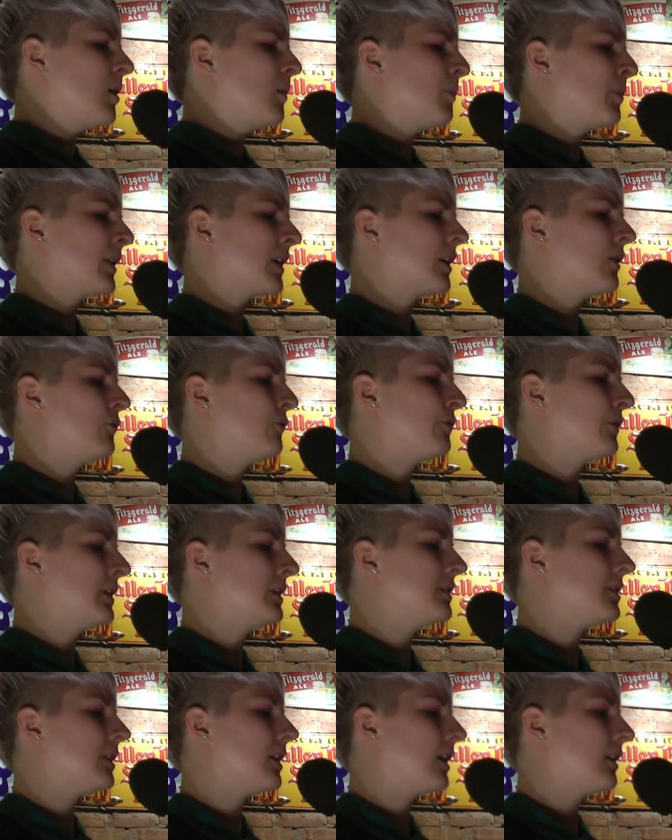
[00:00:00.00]
But
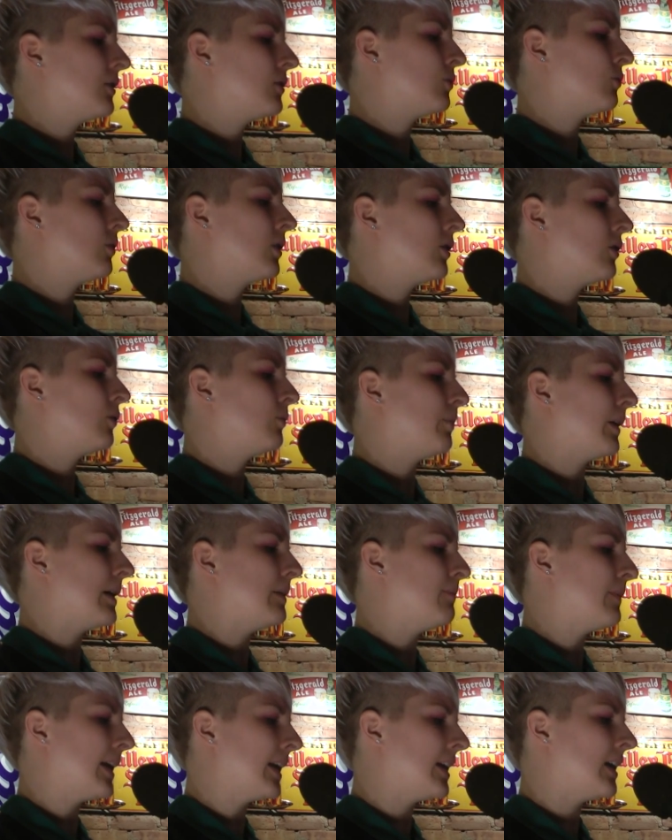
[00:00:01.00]
confronted on the road by
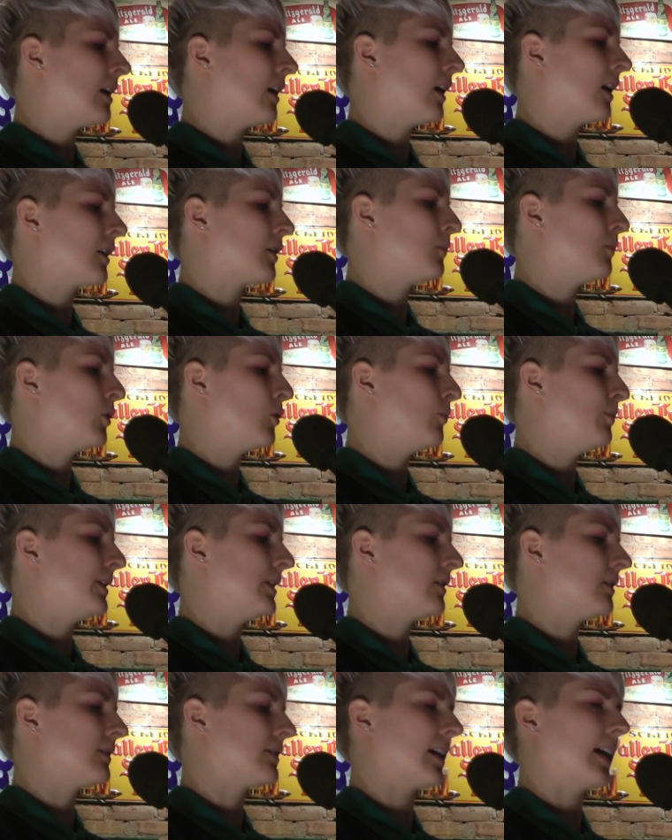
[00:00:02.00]
many automobiles,